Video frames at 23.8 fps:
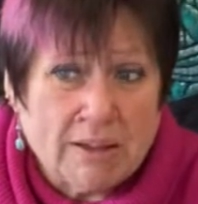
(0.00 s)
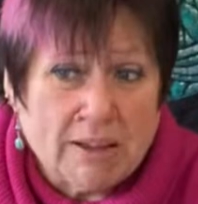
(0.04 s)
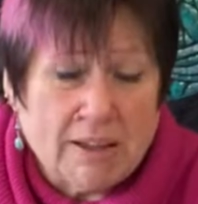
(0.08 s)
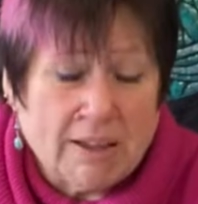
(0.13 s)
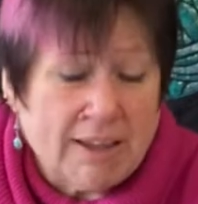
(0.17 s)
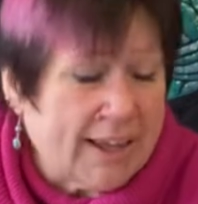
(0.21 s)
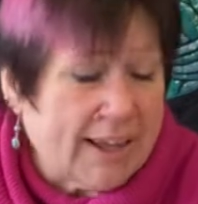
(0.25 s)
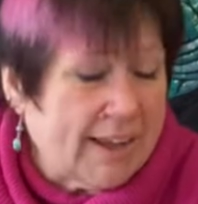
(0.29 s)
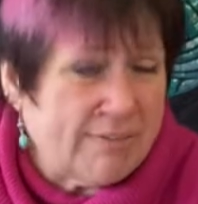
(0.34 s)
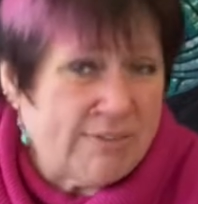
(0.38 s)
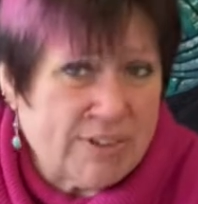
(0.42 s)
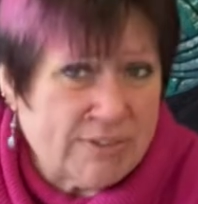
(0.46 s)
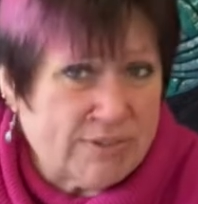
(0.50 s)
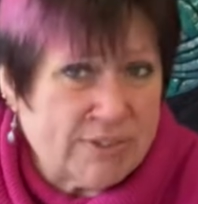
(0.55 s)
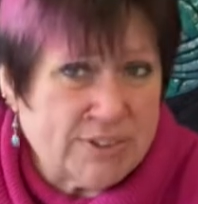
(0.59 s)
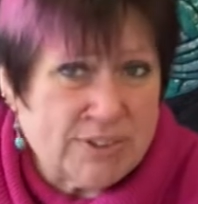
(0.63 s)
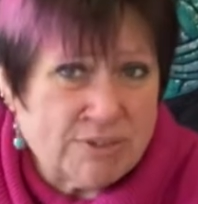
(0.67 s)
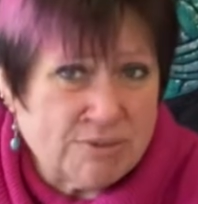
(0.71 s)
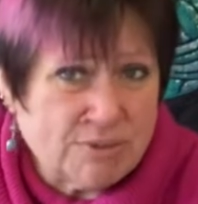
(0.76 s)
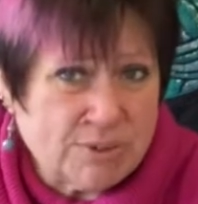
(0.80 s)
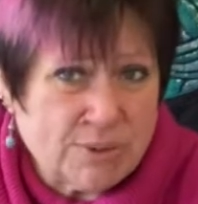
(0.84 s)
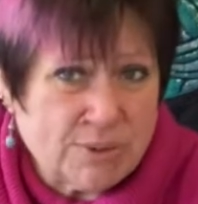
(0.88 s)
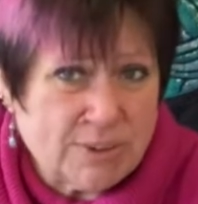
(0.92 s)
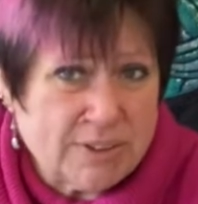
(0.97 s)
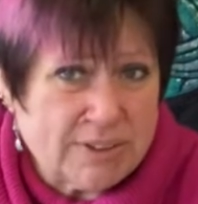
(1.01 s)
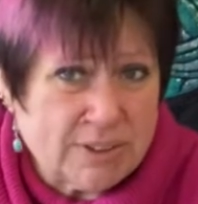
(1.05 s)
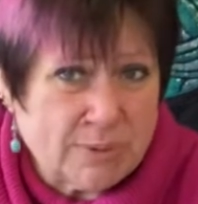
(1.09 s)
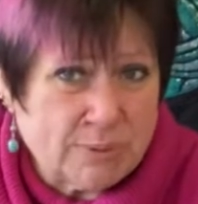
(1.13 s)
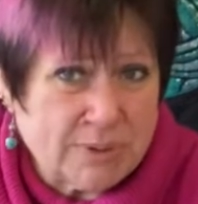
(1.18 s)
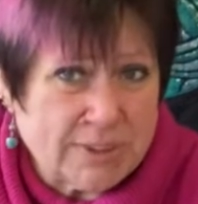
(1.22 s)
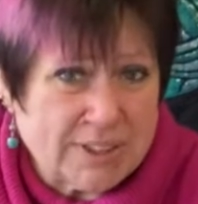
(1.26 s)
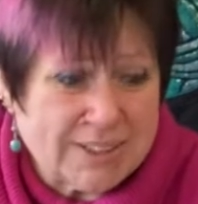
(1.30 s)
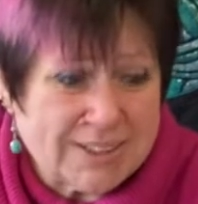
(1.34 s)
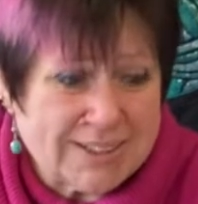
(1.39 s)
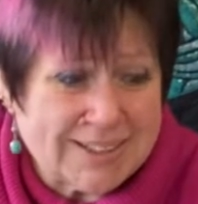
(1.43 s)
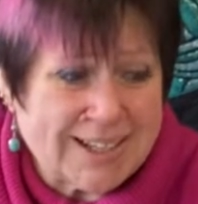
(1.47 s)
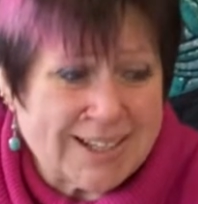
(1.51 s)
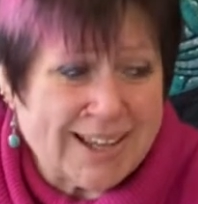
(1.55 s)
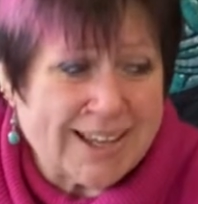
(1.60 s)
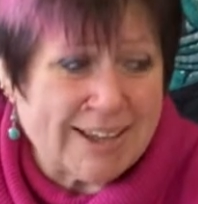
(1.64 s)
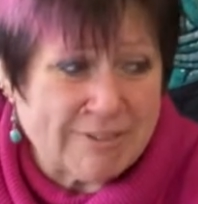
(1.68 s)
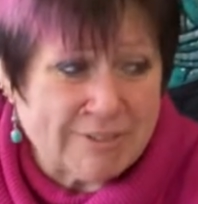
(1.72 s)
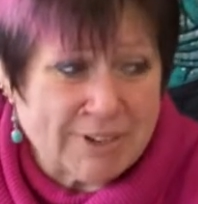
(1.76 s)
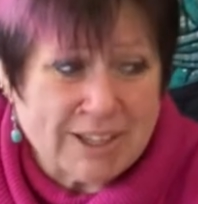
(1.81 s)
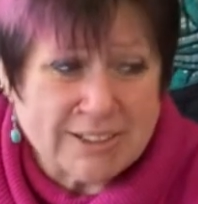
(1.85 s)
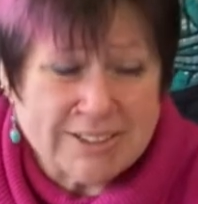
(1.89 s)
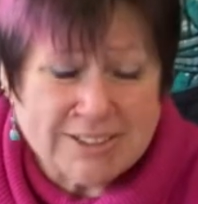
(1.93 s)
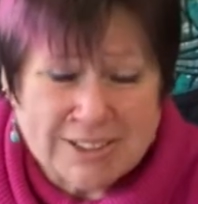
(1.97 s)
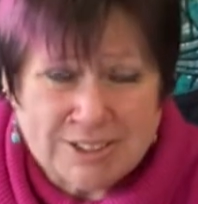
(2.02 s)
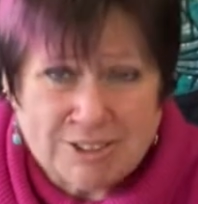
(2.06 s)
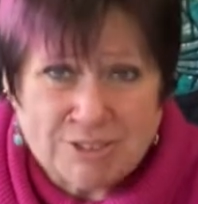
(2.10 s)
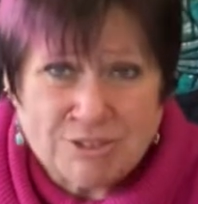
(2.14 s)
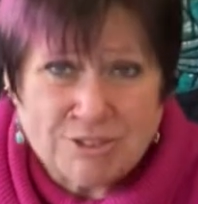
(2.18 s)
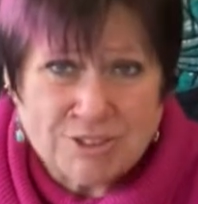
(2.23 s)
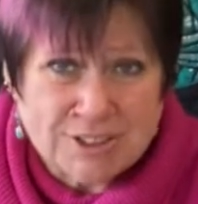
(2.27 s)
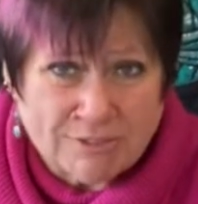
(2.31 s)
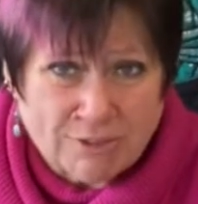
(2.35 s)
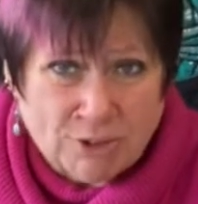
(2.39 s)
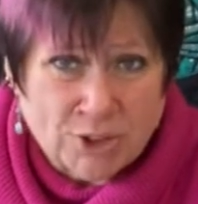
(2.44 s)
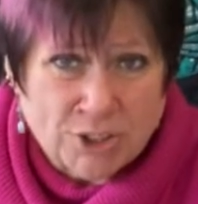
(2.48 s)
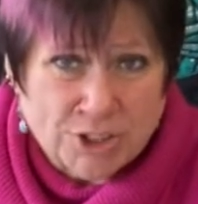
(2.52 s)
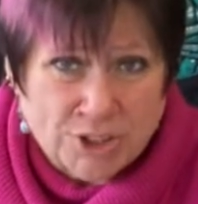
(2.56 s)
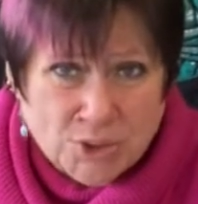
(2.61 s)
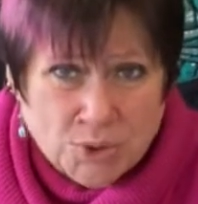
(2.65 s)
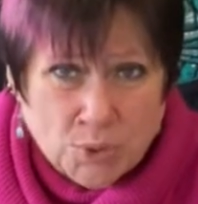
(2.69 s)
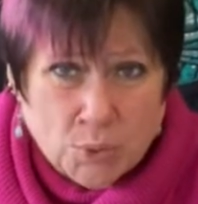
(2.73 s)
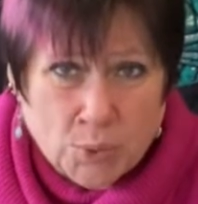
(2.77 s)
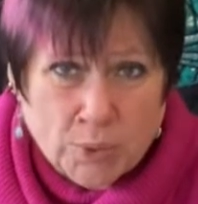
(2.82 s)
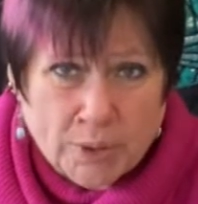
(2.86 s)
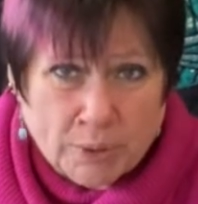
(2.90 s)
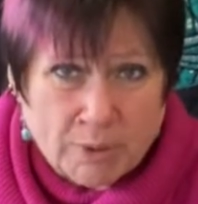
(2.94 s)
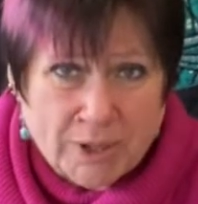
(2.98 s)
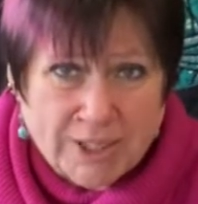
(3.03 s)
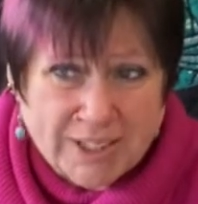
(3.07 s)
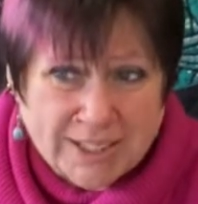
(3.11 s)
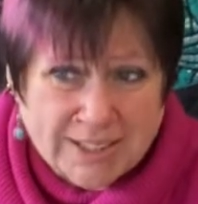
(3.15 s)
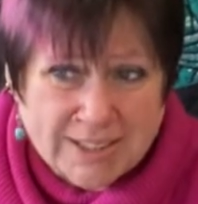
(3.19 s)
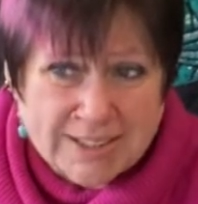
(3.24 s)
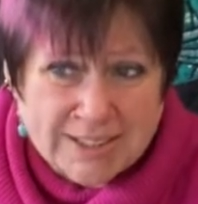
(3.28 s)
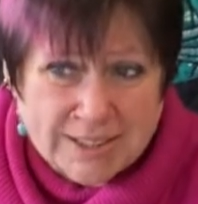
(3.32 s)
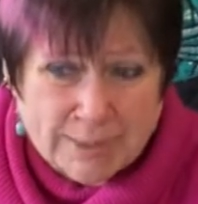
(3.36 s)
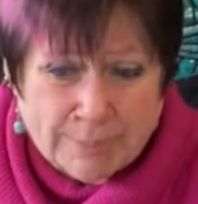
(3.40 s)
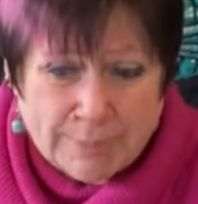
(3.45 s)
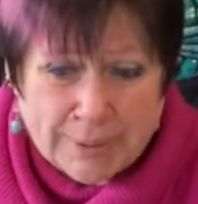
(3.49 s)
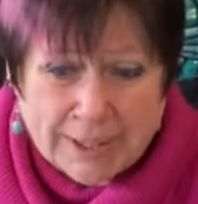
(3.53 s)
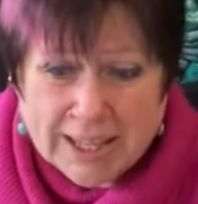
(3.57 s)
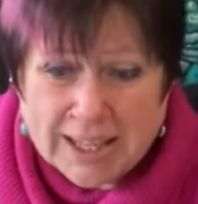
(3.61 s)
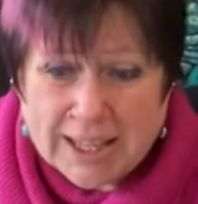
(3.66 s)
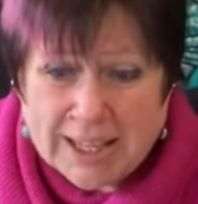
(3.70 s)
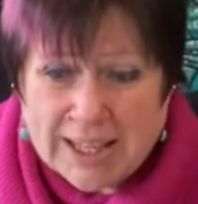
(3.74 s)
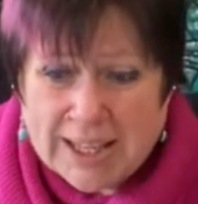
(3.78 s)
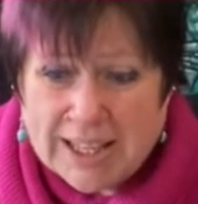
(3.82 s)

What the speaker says: Even if I don't do anything with it today. As long as I've got it sorted where it needs to be.